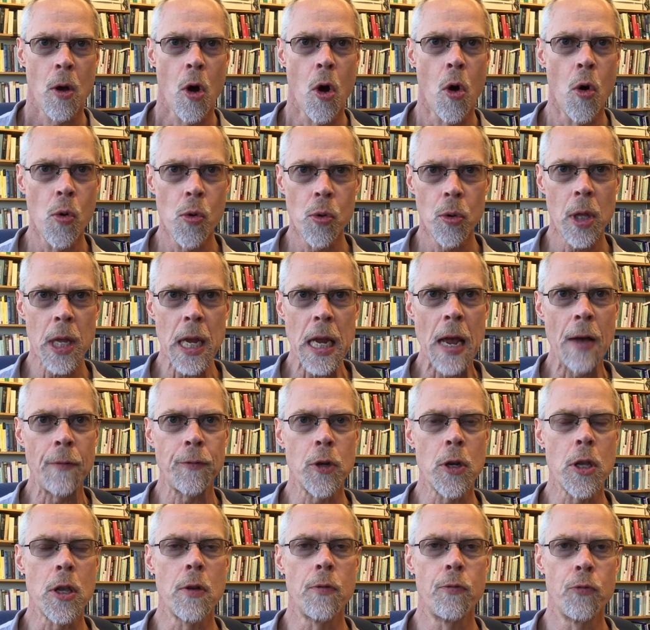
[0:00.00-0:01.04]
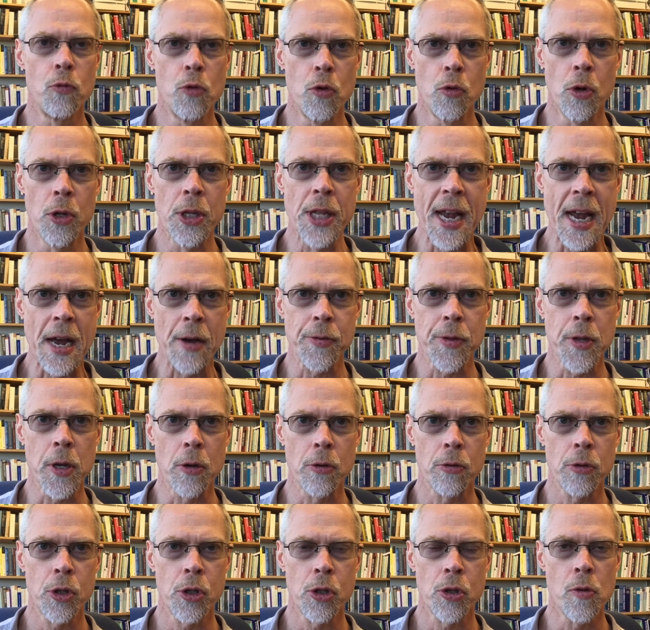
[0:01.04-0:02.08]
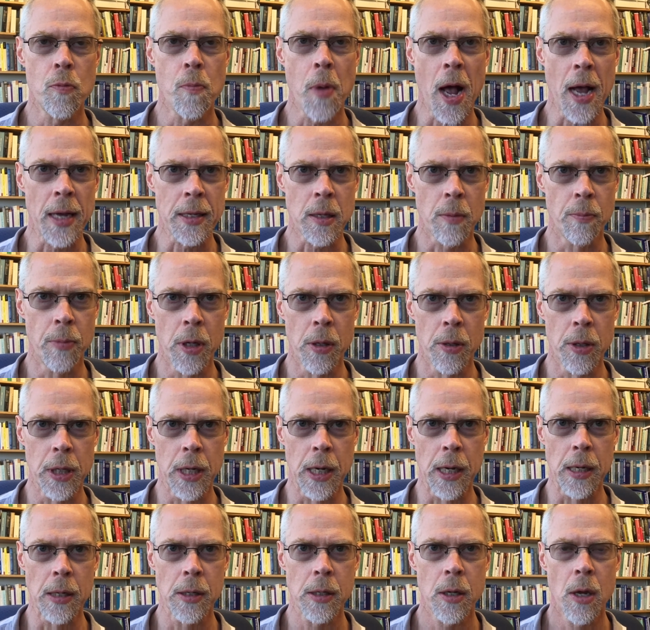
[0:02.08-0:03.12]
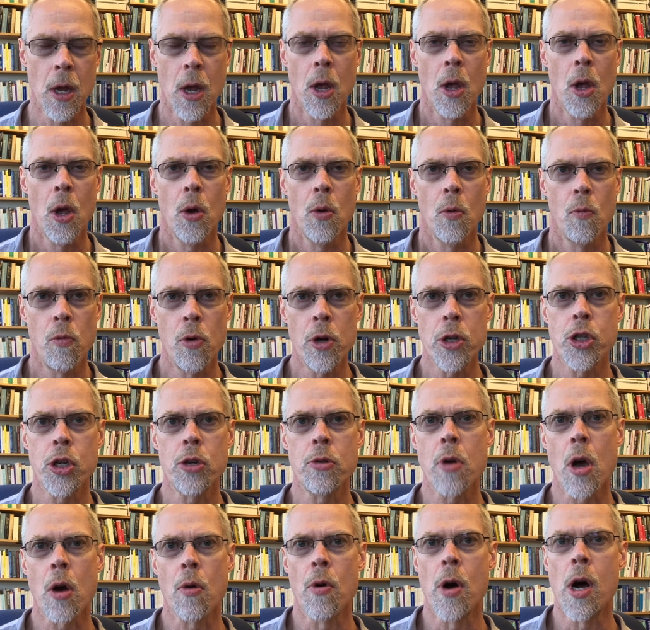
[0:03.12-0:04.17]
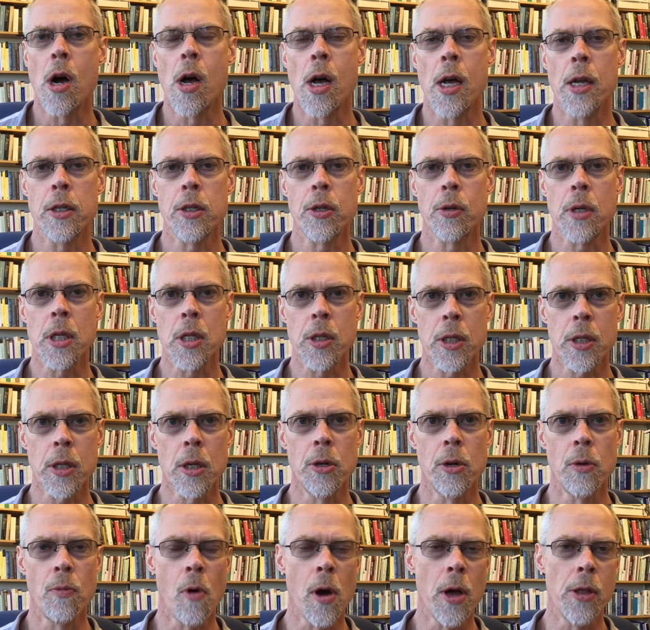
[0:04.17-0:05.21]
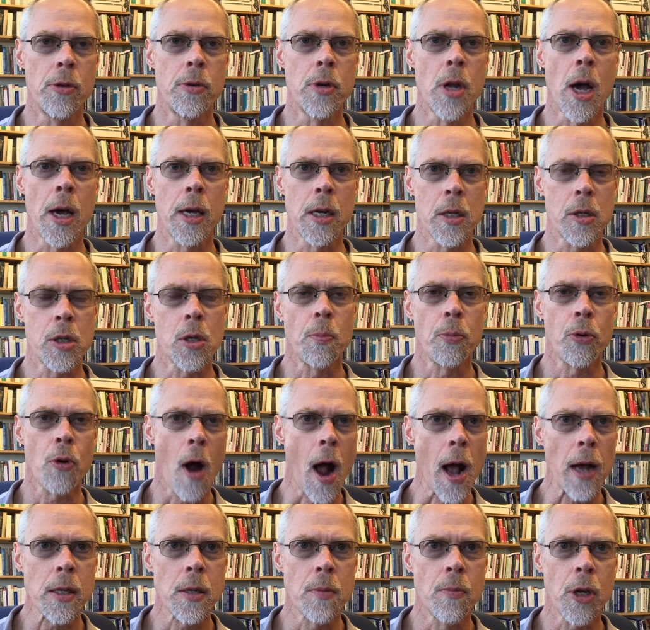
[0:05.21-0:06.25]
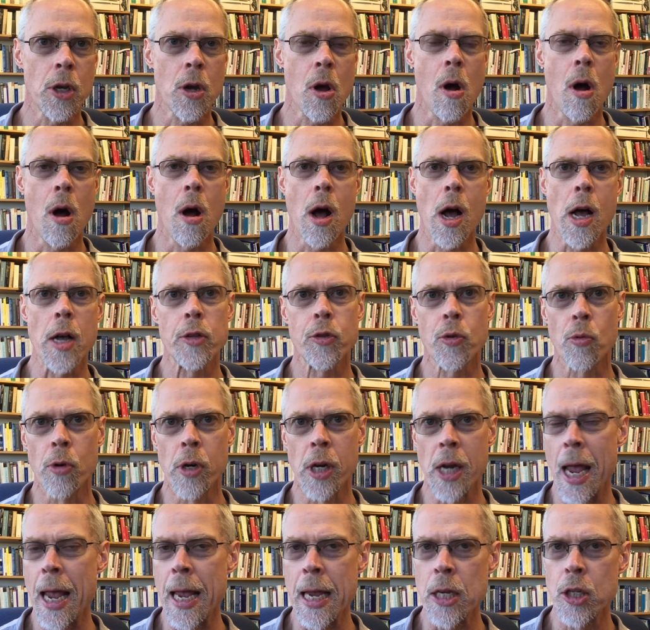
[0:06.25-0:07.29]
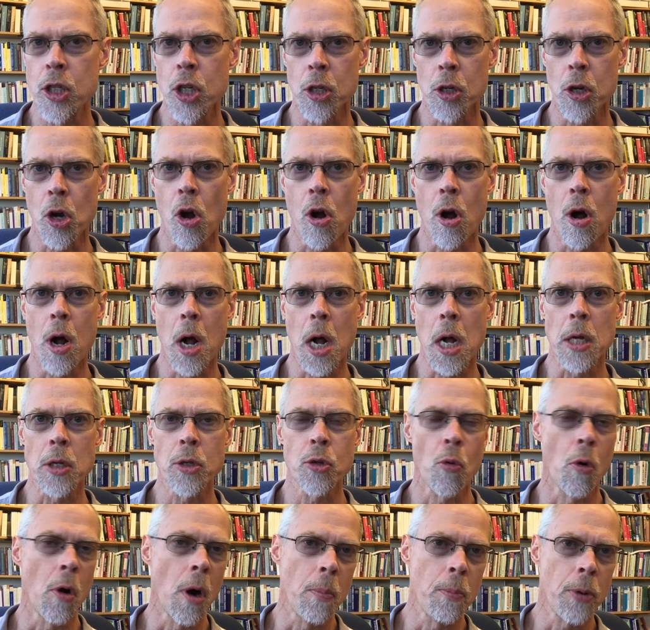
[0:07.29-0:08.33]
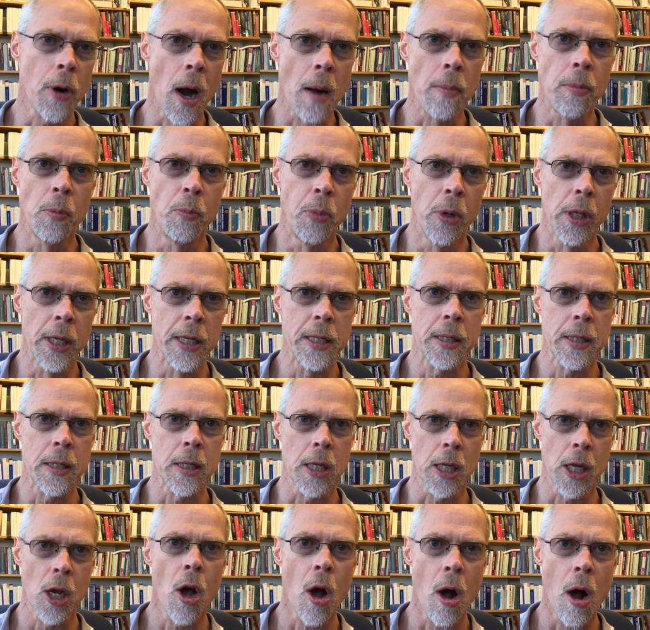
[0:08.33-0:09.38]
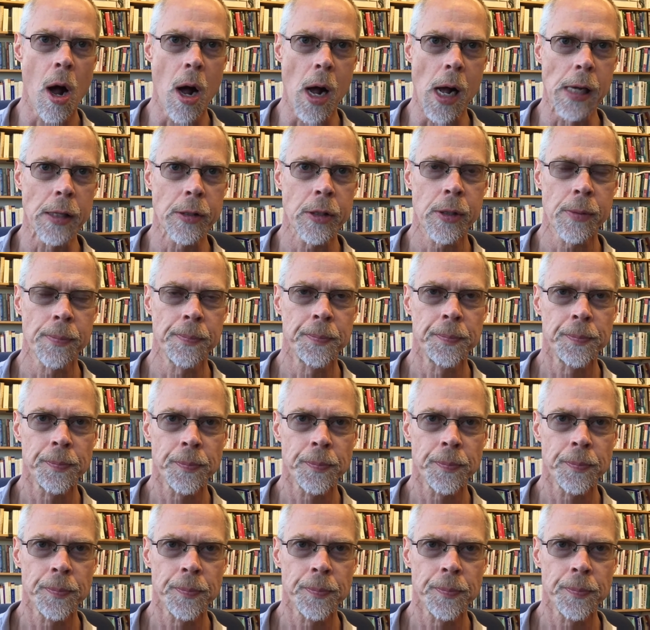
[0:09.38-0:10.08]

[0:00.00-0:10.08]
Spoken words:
Only after you've ruled out those two possibilities would you go on to consider whether or not it's a proximate cause or an agent cause or a probabilistic cause.